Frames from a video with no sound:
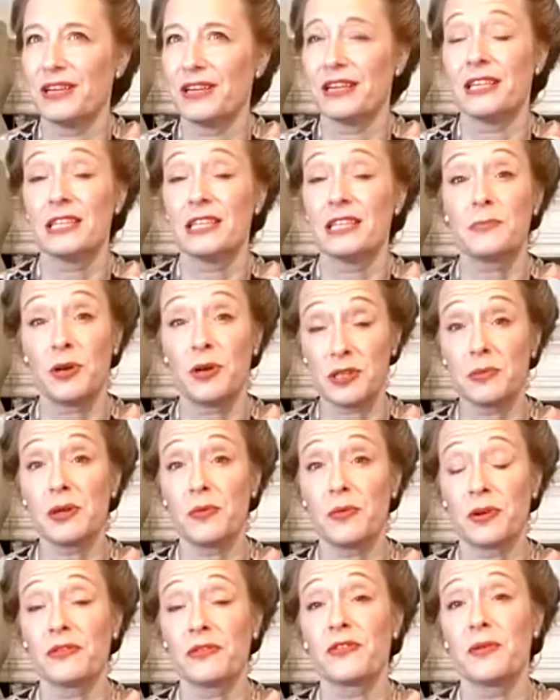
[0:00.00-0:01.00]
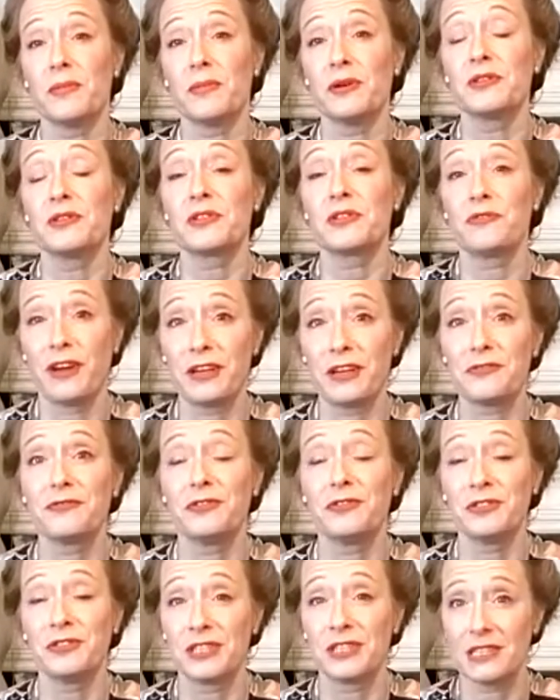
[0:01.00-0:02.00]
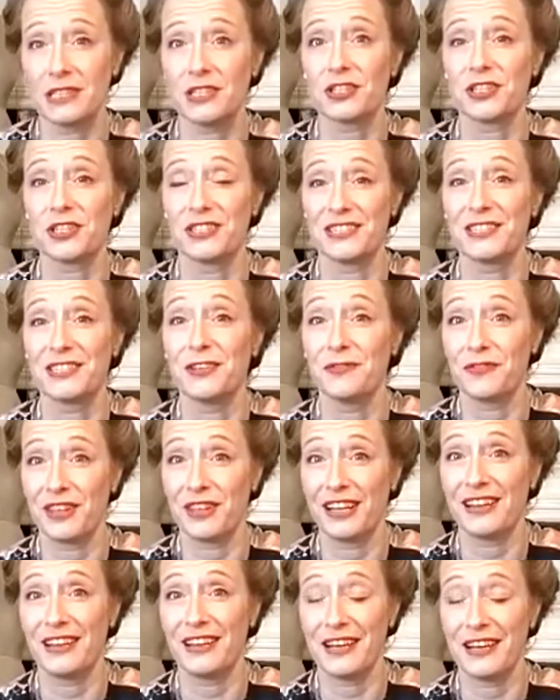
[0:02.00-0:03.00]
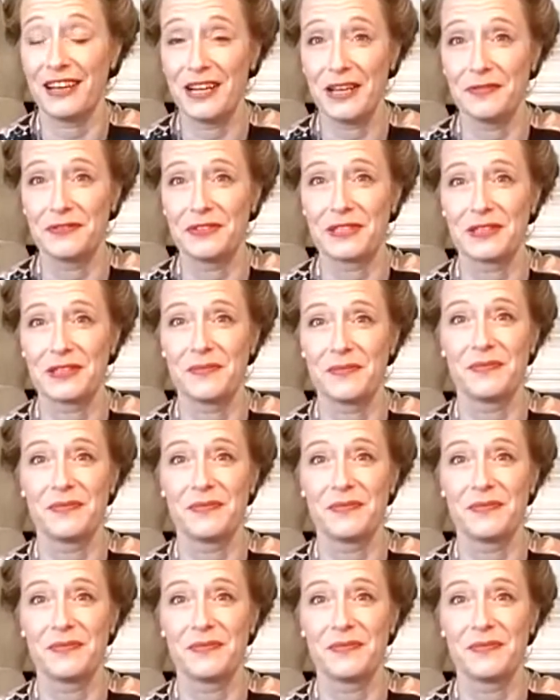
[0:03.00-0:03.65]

And it's possibly one of the most fateful decisions of their lives.